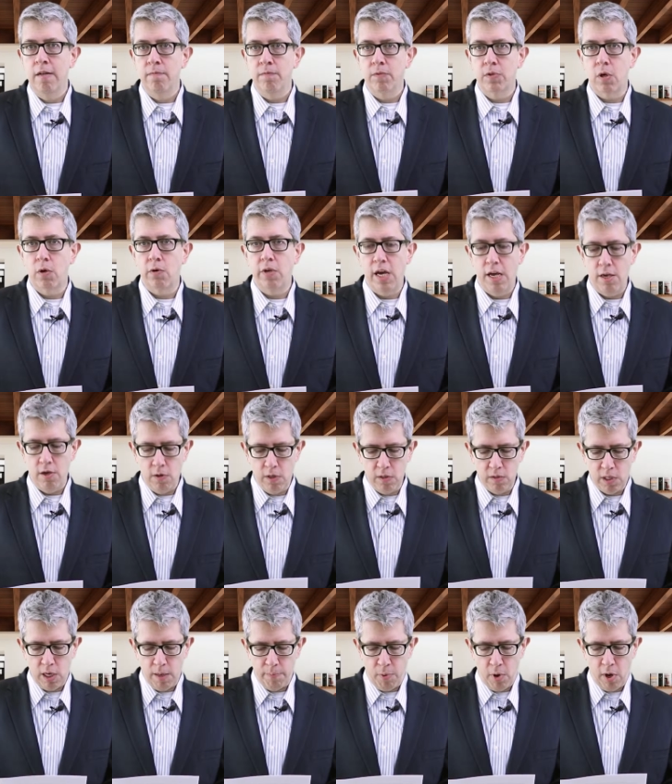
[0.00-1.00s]
So yeah, you can
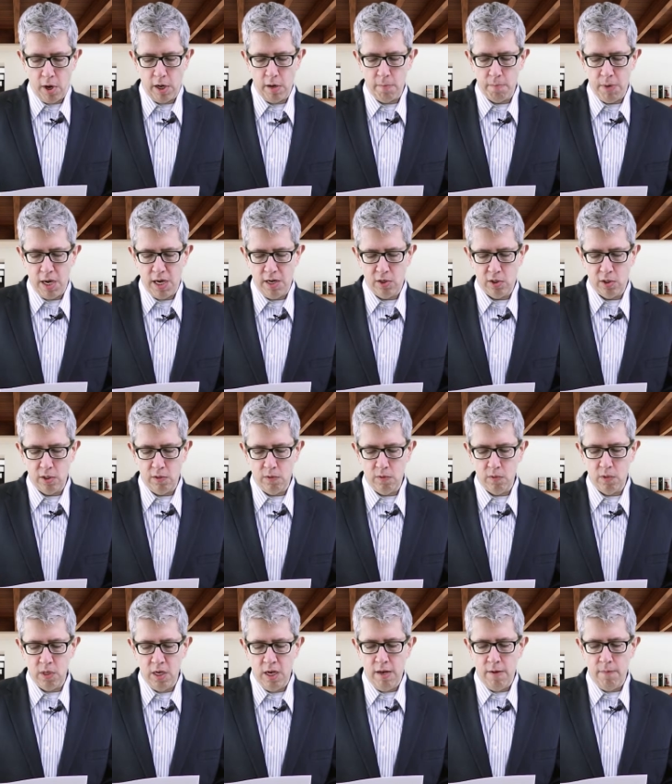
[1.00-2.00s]
set up
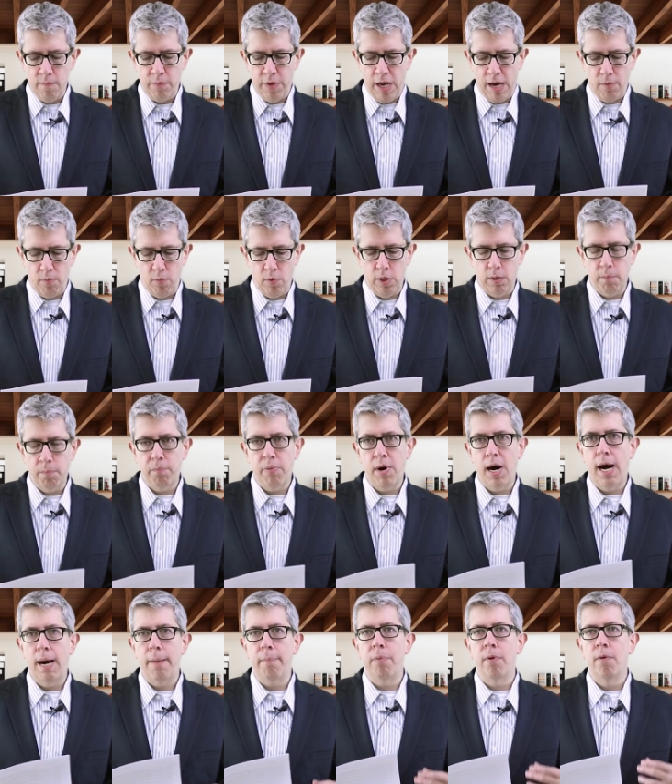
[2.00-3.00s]
automations that will
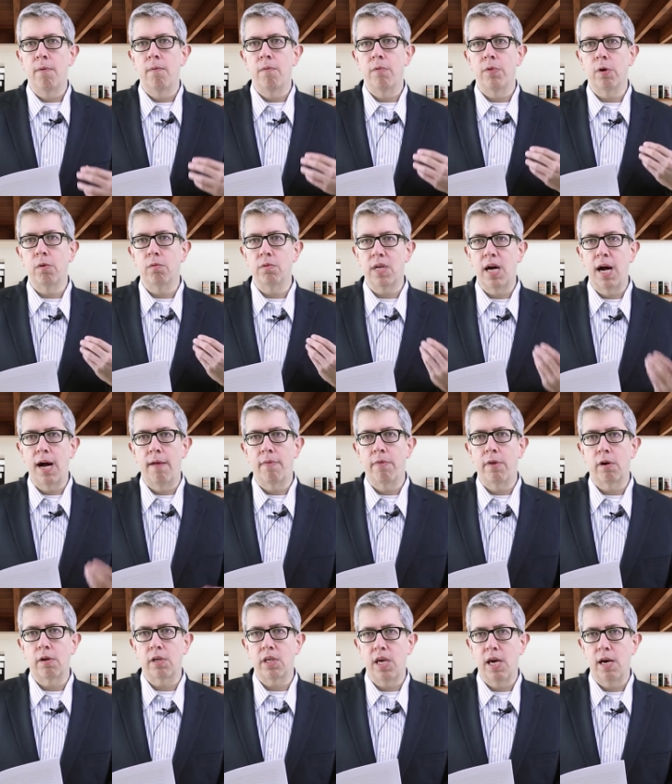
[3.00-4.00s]
pop those on
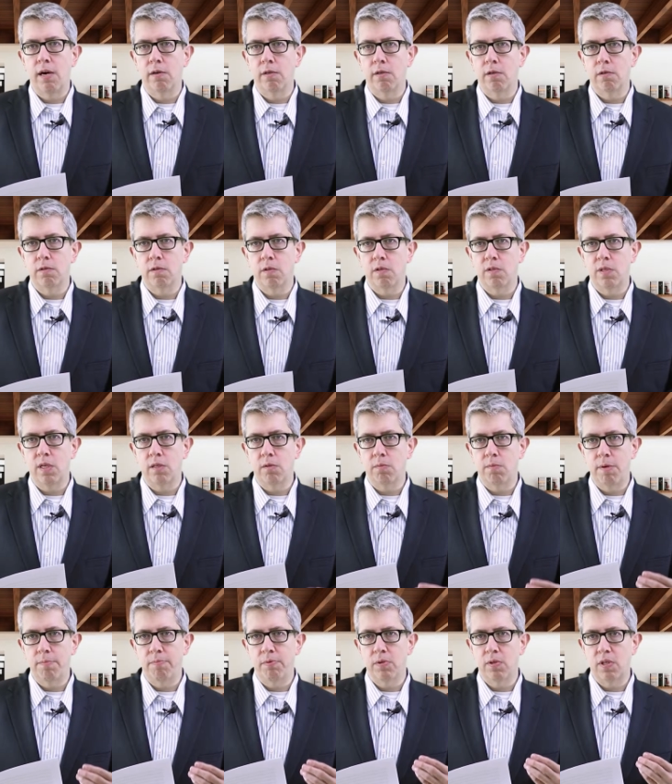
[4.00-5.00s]
their calendars, the
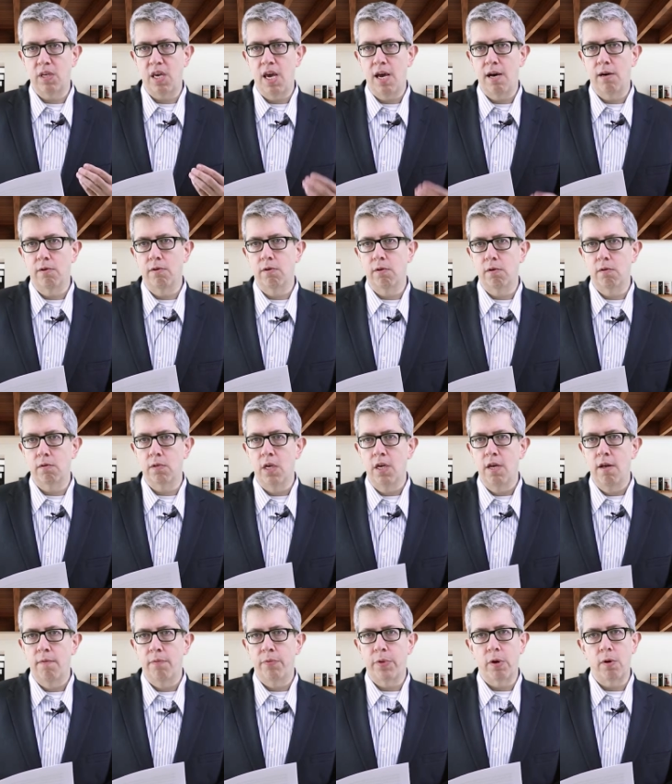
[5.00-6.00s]
salespeople's calendars,
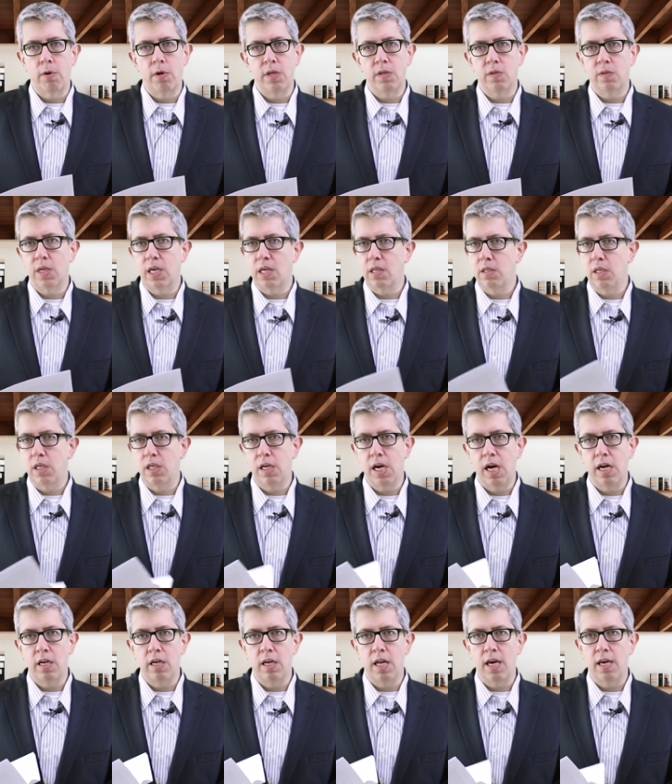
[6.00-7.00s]
30, 60,
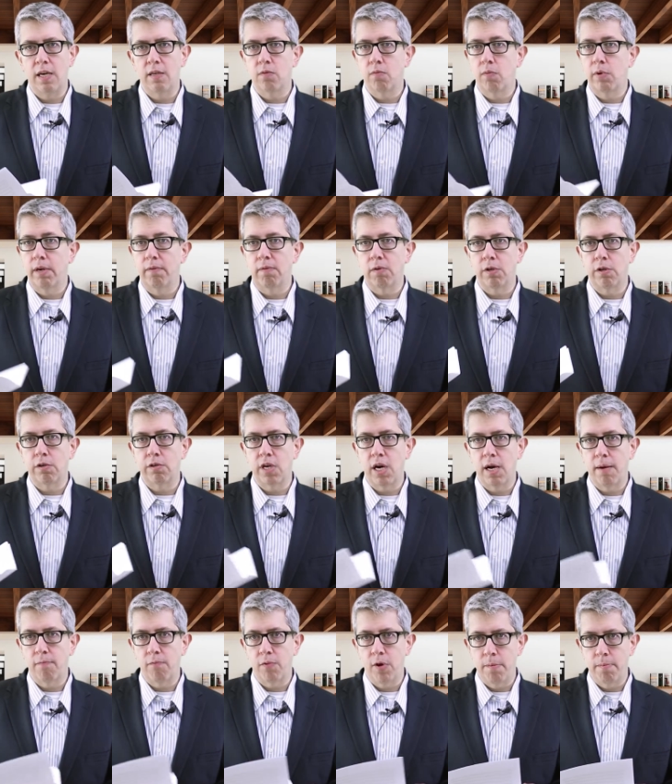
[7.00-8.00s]
90 days, whatever your
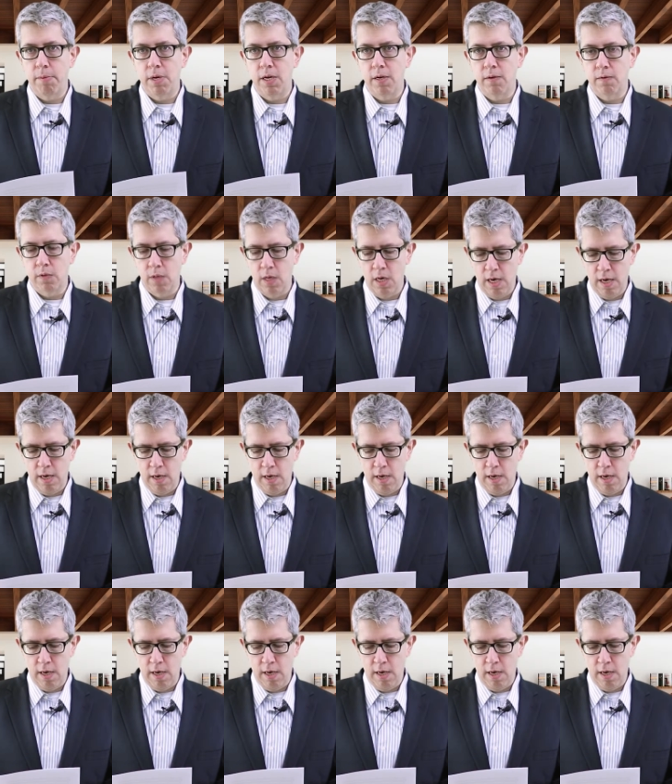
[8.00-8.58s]
time frame is.